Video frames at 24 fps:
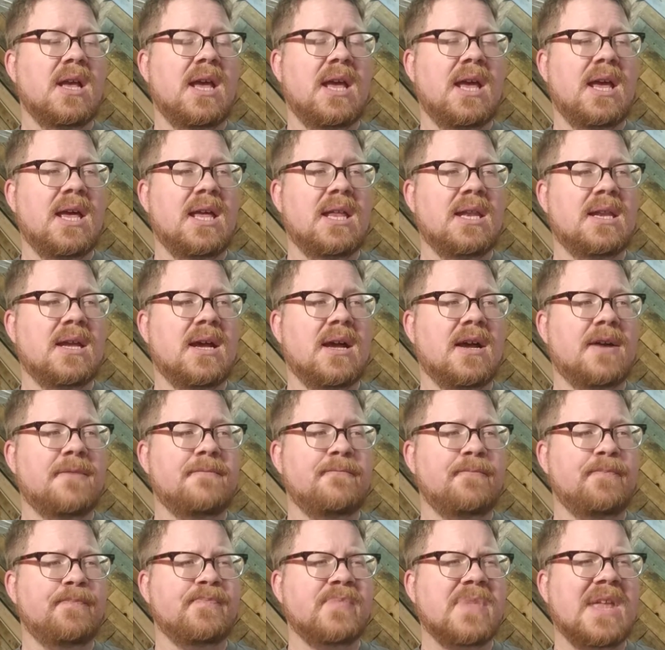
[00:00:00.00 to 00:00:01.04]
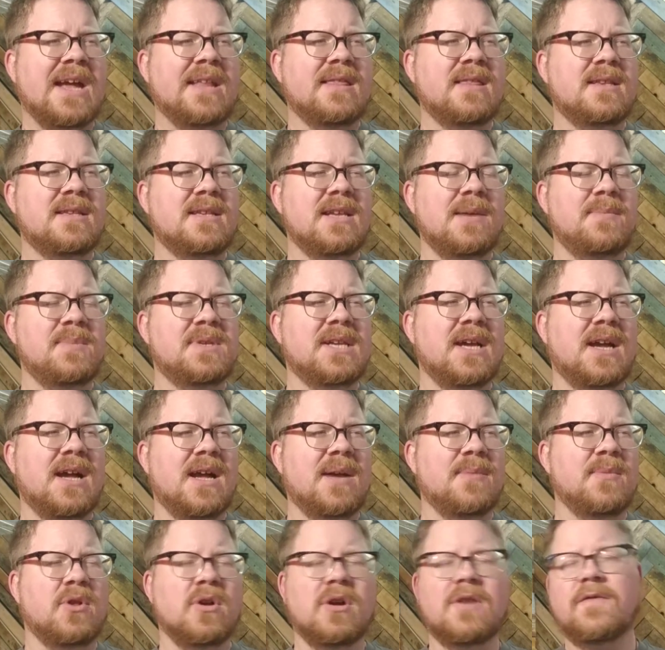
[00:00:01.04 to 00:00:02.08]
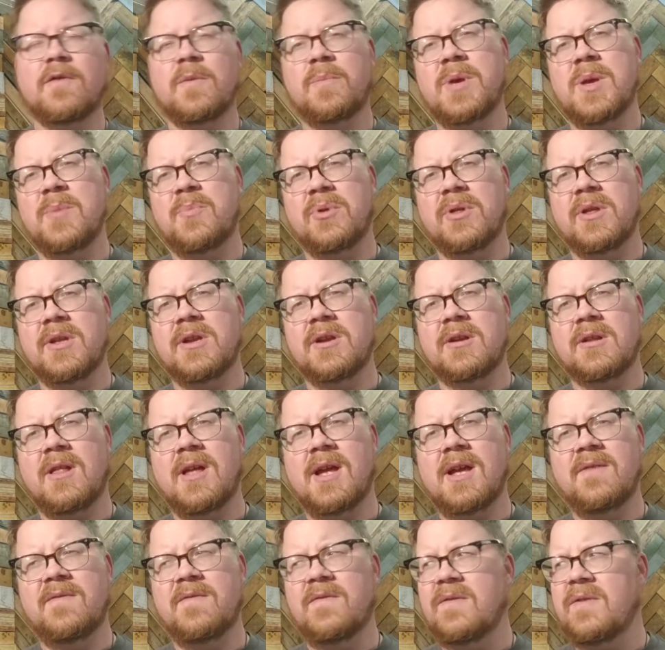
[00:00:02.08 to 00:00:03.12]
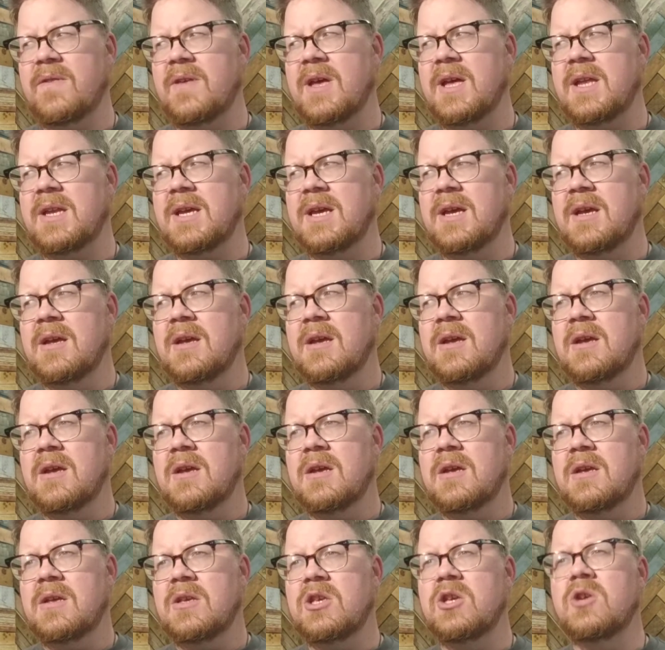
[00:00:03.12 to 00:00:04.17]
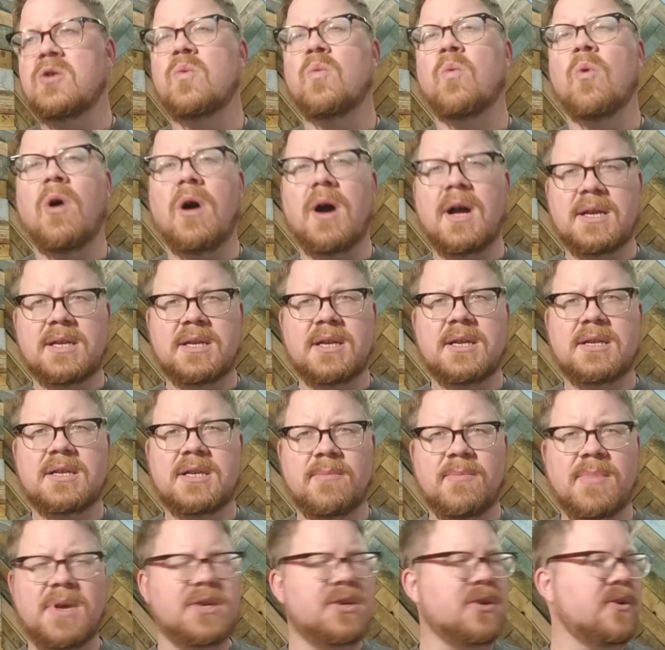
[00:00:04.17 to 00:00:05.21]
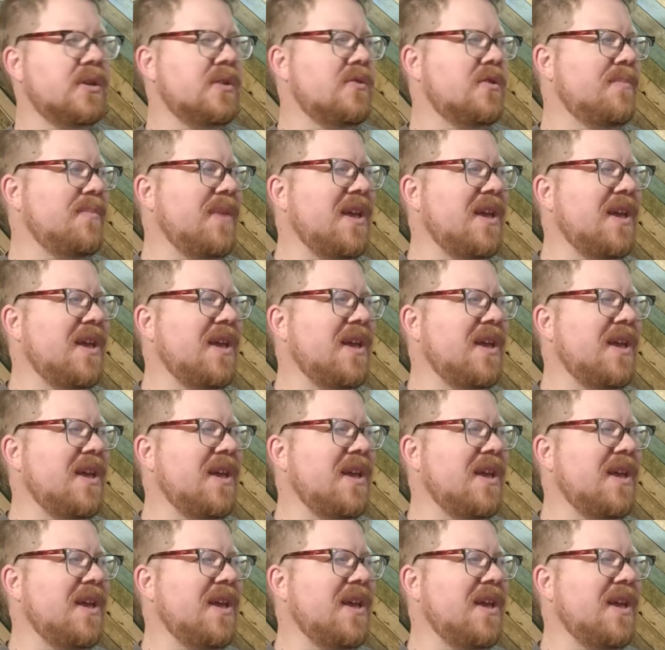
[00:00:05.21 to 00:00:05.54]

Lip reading: And at the same time, look for people in your life that you want to mentor you.